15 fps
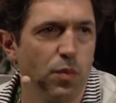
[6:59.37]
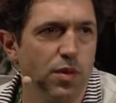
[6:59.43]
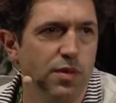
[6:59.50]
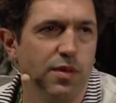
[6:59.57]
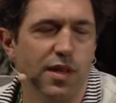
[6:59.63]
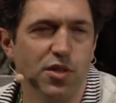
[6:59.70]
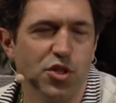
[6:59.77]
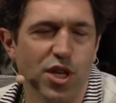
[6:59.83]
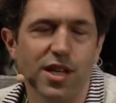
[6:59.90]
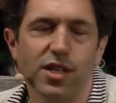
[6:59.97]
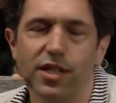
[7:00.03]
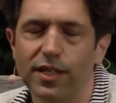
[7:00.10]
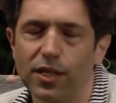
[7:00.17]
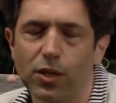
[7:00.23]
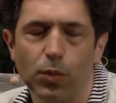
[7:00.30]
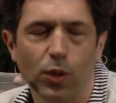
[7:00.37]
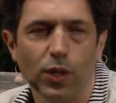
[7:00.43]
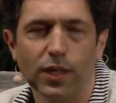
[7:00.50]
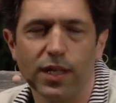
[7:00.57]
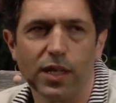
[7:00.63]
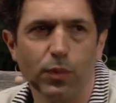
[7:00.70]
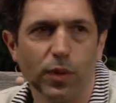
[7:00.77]
that gender
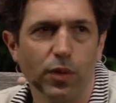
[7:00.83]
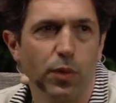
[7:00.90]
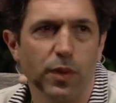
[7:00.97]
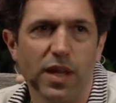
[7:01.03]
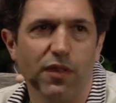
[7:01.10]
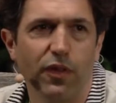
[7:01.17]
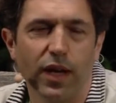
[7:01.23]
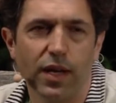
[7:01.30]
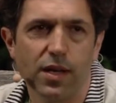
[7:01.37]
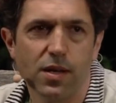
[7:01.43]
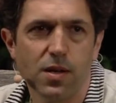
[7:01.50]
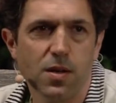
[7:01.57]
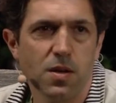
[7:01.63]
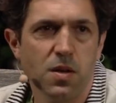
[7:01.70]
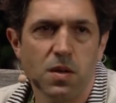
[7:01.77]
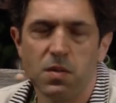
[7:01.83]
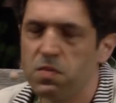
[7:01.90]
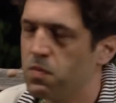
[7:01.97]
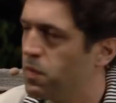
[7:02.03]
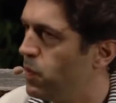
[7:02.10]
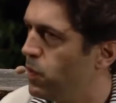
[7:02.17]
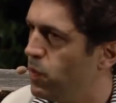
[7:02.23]
inequality. We will never,
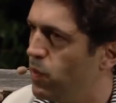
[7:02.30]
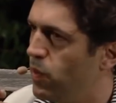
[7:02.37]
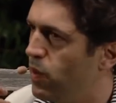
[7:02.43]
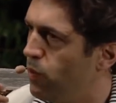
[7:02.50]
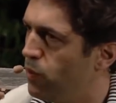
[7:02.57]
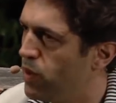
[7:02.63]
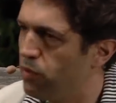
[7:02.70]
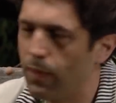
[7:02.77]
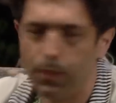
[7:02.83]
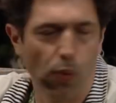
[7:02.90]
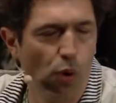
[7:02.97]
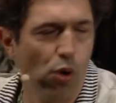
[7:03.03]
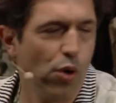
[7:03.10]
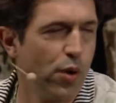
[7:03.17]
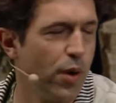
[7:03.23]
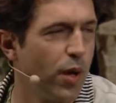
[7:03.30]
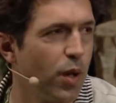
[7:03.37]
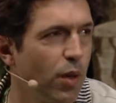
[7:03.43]
we were born